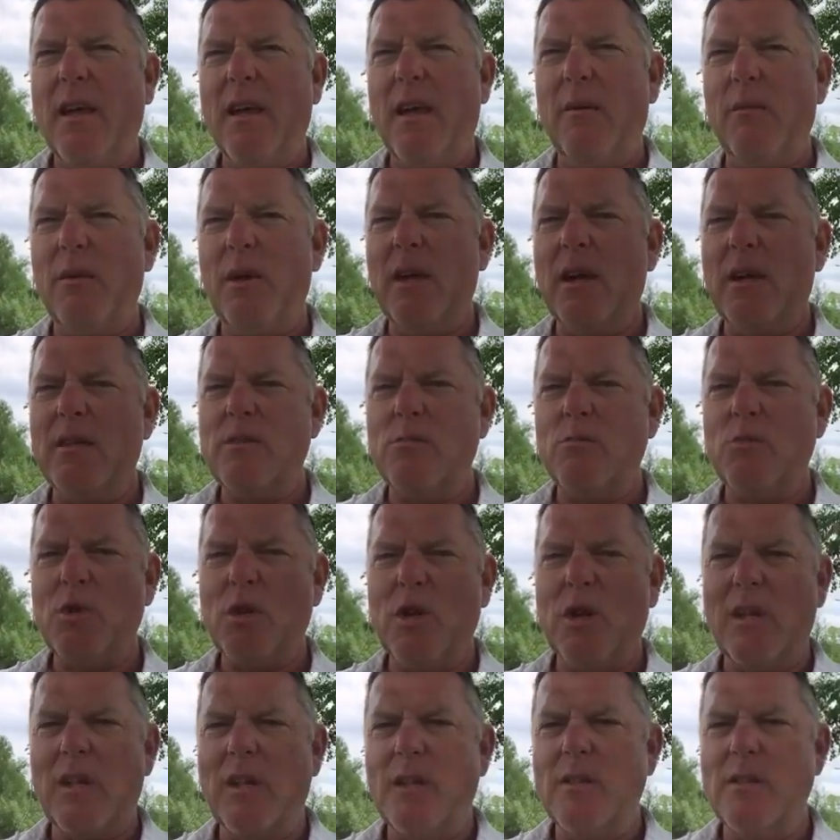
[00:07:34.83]
and we got some
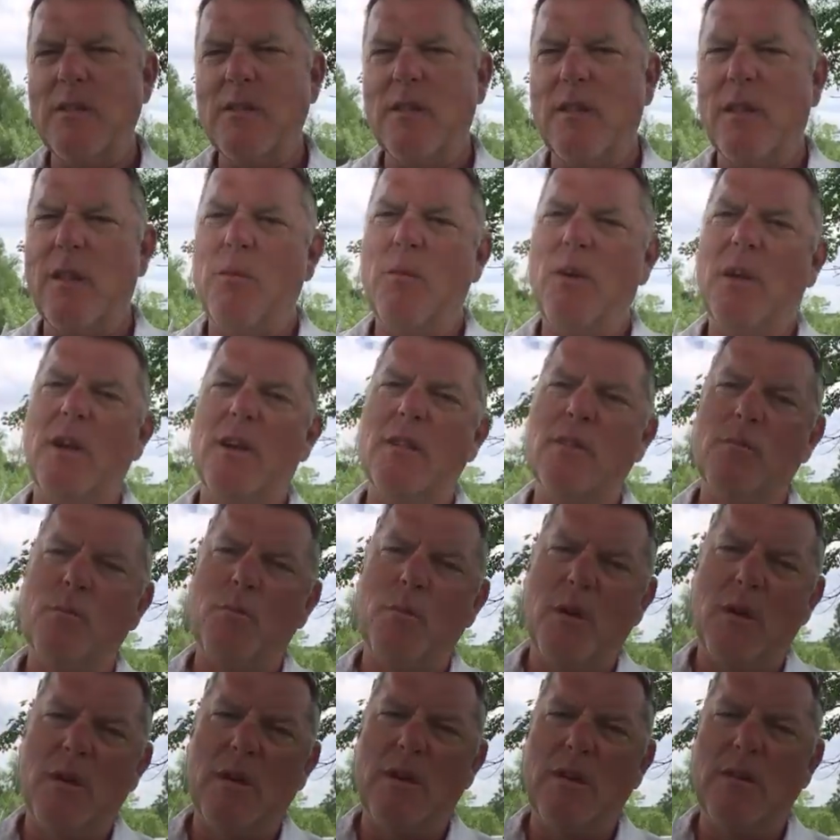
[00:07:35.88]
chickens and then we got some
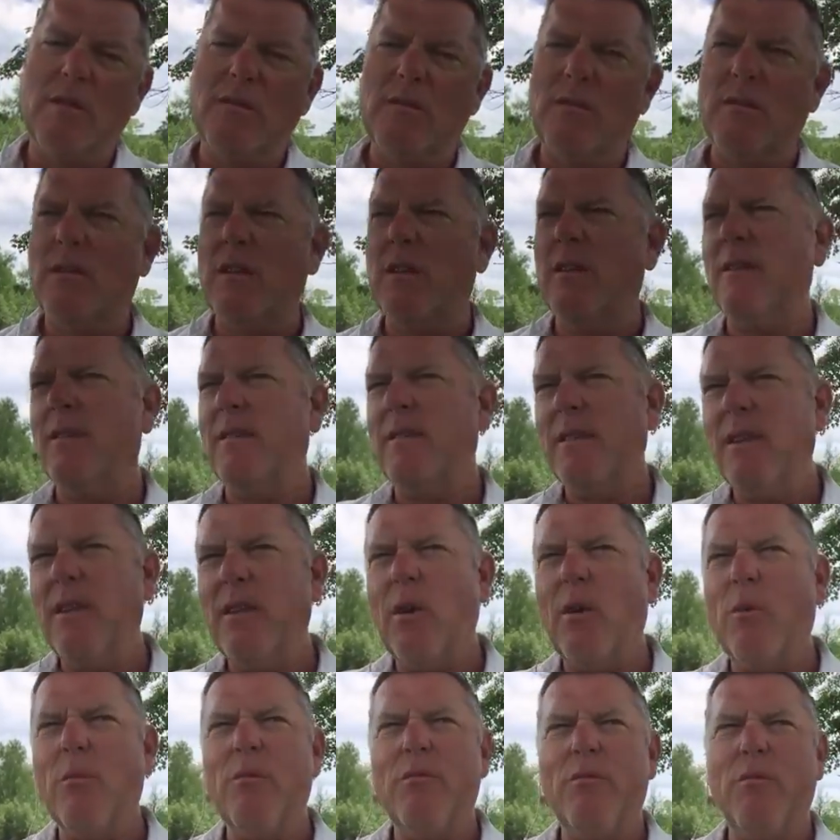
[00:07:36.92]
pigs and then you
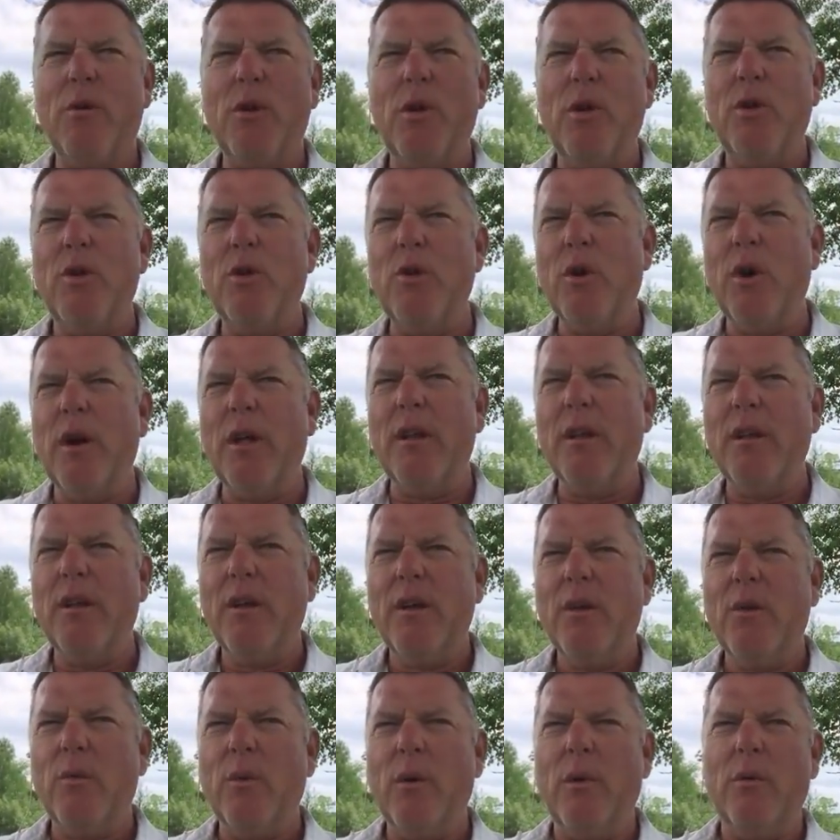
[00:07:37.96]
know before you knew it
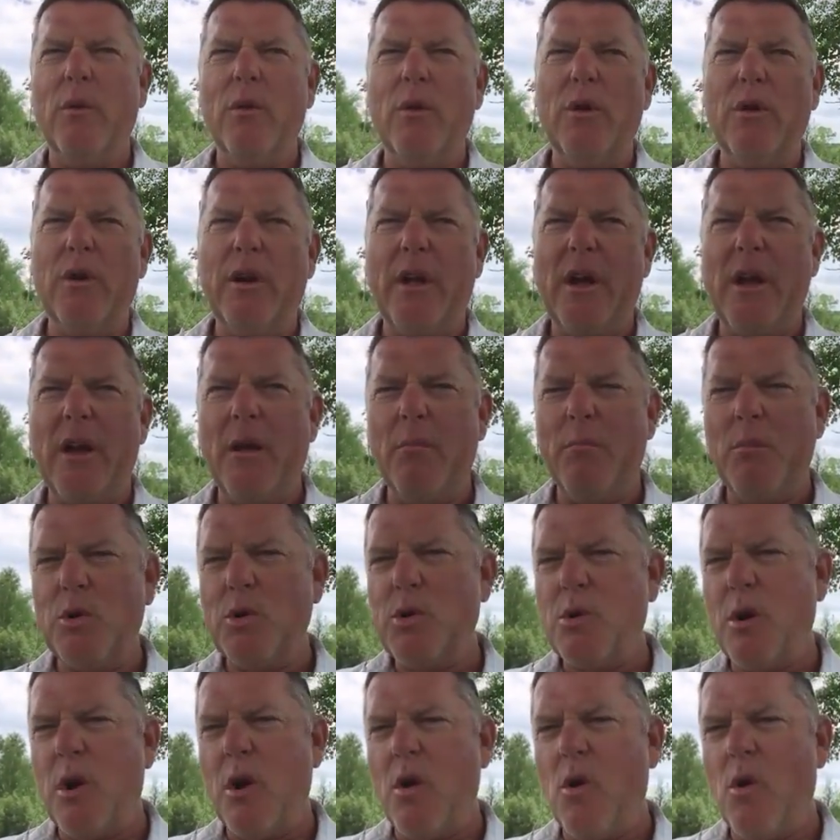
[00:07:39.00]
we were learning how to
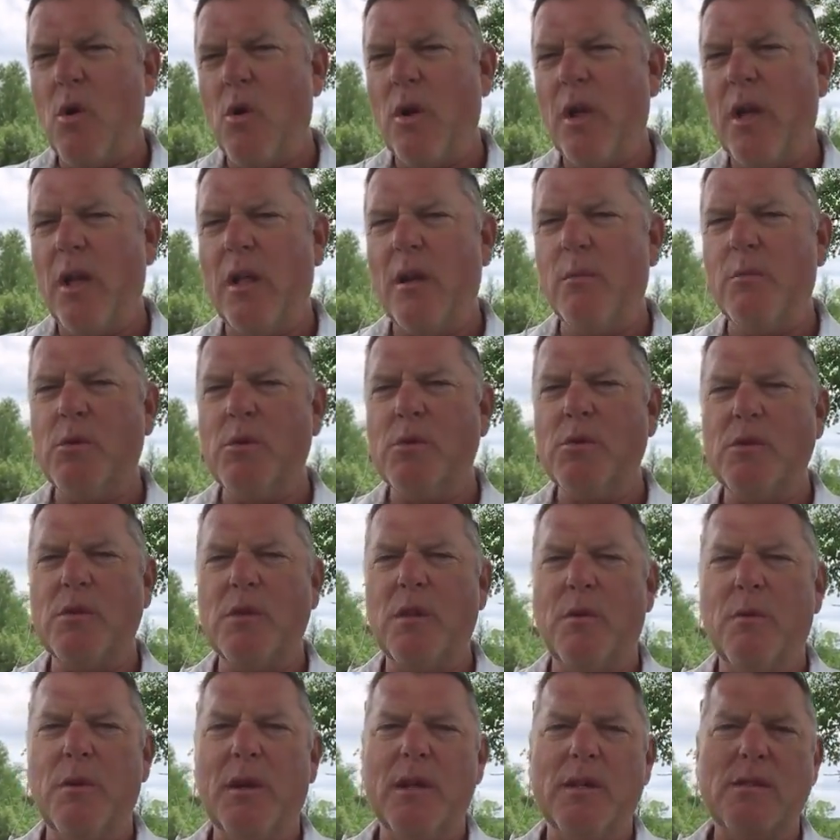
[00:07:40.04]
butcher our own animals and
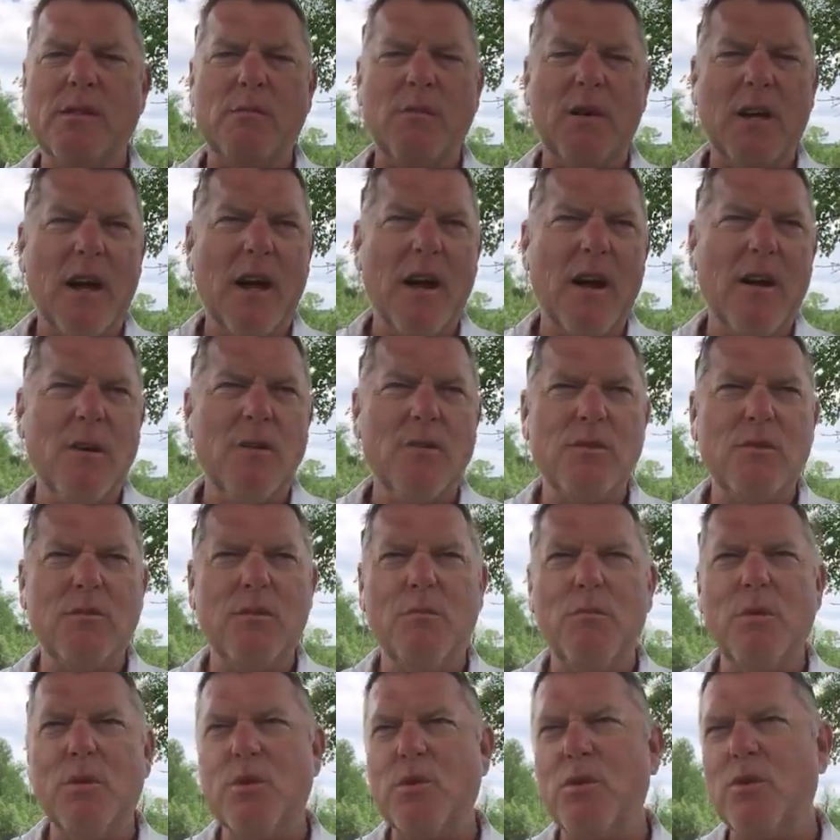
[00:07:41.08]
then we got some cows and we
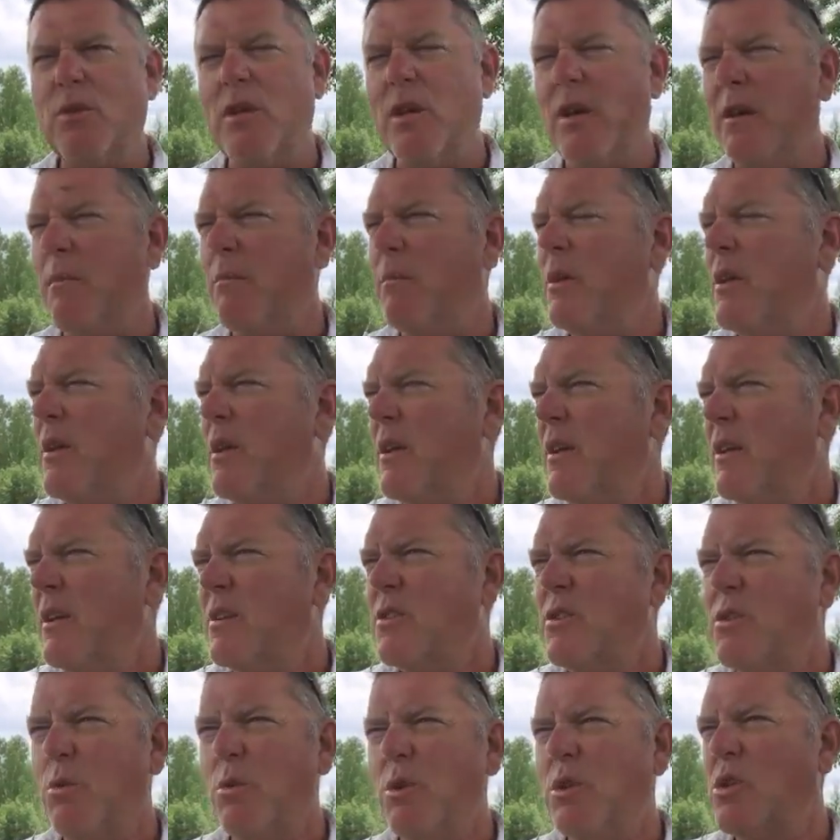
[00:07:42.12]
butchered them
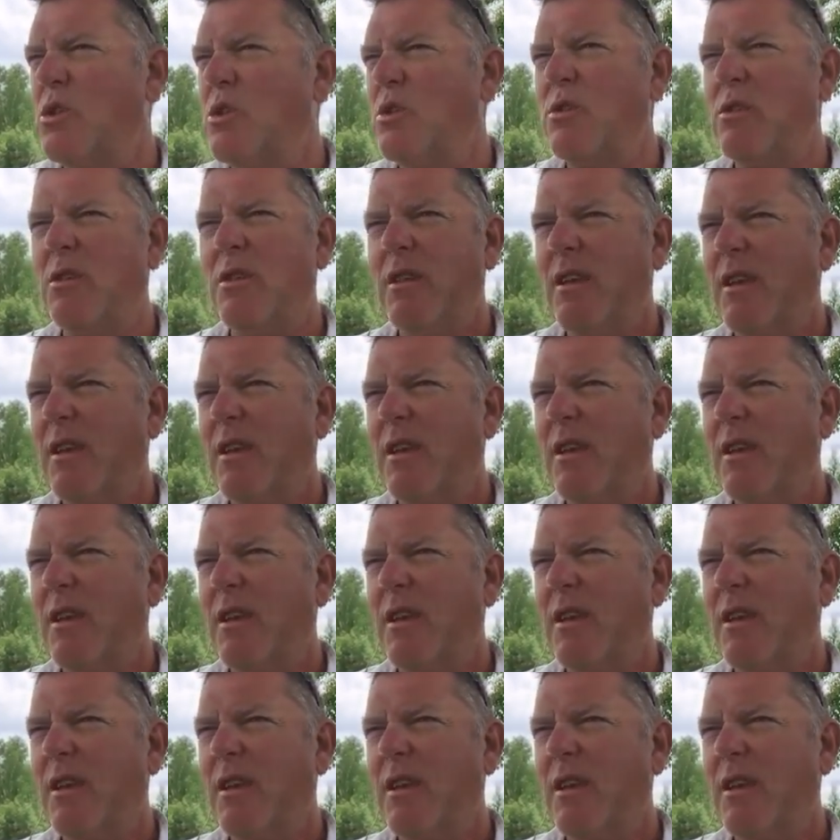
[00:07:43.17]
so we just